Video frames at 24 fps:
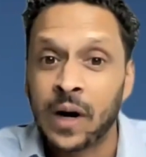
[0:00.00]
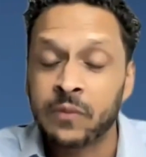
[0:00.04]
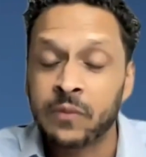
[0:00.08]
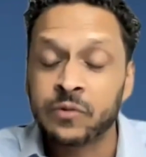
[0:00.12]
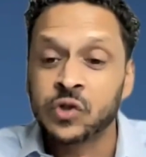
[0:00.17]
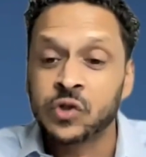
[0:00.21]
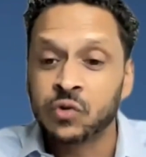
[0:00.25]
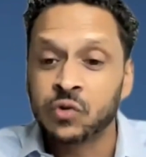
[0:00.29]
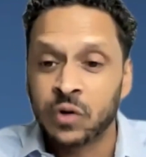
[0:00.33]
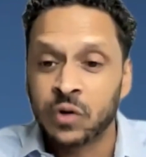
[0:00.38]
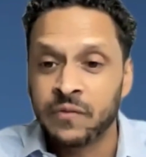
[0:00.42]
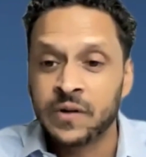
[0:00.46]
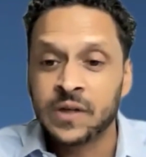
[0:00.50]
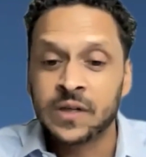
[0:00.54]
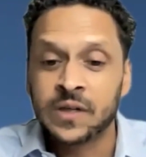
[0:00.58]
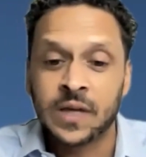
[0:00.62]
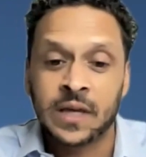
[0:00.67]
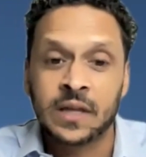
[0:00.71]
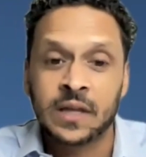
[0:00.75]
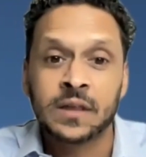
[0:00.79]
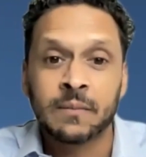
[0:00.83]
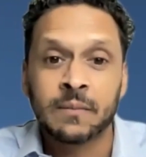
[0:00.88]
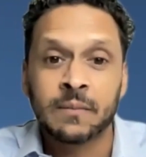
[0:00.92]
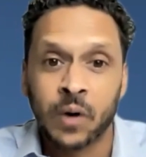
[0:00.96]
I was driven to
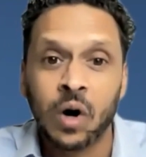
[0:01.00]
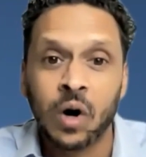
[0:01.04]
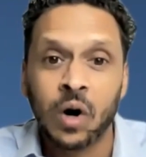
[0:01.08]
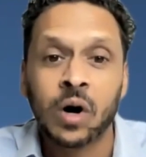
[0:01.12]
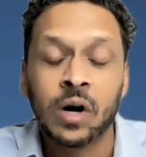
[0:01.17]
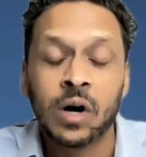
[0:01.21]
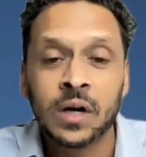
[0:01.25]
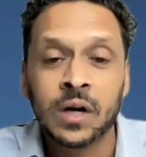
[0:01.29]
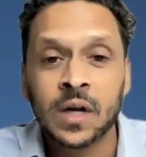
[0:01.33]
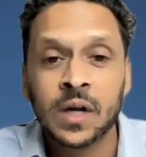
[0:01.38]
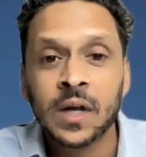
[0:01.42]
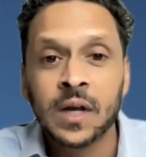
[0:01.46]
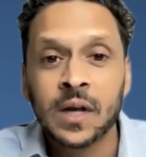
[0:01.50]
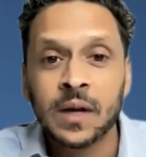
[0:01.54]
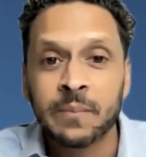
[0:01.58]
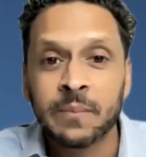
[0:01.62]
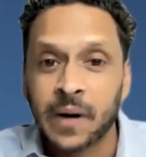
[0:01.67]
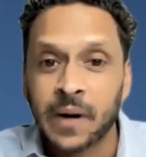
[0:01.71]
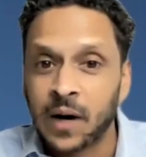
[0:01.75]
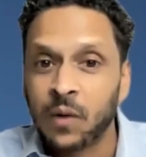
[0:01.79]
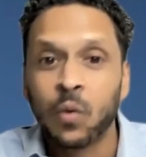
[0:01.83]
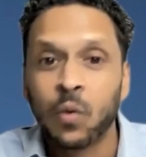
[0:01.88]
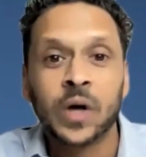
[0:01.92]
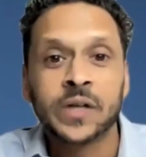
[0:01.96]
hit the bar,
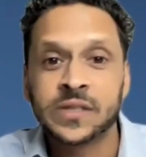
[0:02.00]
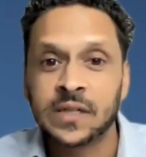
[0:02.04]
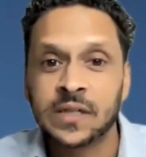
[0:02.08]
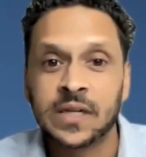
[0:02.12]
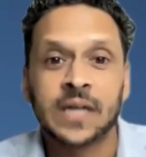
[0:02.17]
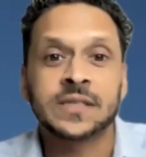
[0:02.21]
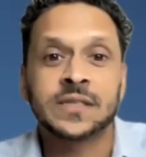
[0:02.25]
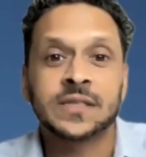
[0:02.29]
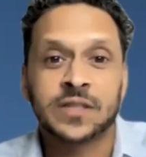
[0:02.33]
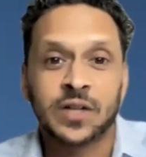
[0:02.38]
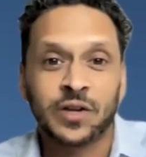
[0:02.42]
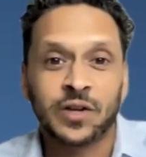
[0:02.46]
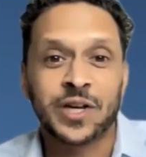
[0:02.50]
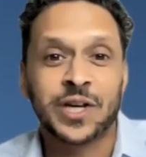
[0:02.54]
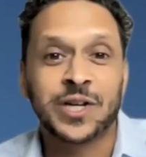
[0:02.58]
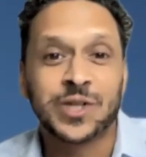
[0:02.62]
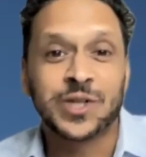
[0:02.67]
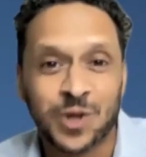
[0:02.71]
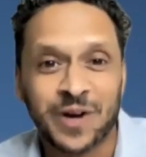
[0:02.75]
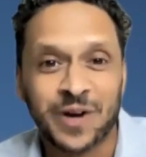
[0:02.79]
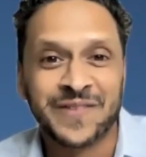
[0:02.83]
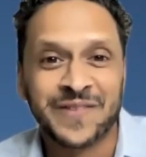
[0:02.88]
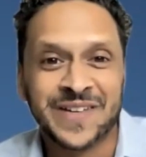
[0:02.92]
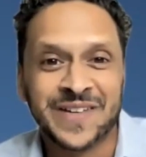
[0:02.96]
but I wasn't necessarily
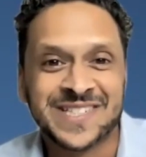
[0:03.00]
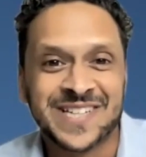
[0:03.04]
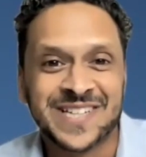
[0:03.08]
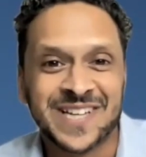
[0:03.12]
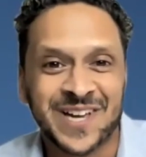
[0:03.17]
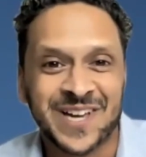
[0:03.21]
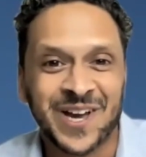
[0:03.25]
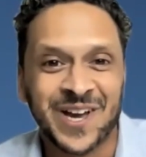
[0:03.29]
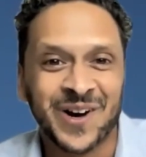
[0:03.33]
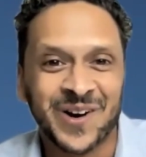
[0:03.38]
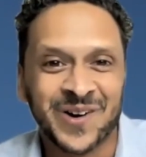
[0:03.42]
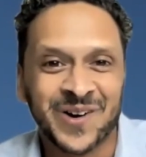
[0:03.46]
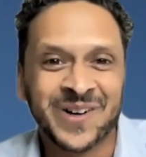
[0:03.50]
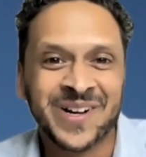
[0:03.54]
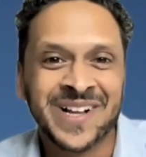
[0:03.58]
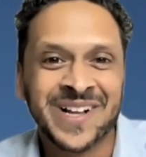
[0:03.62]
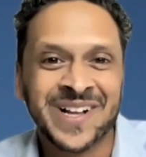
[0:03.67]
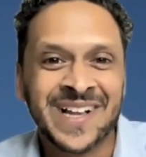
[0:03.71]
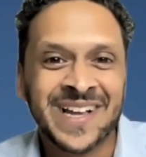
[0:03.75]
driven to go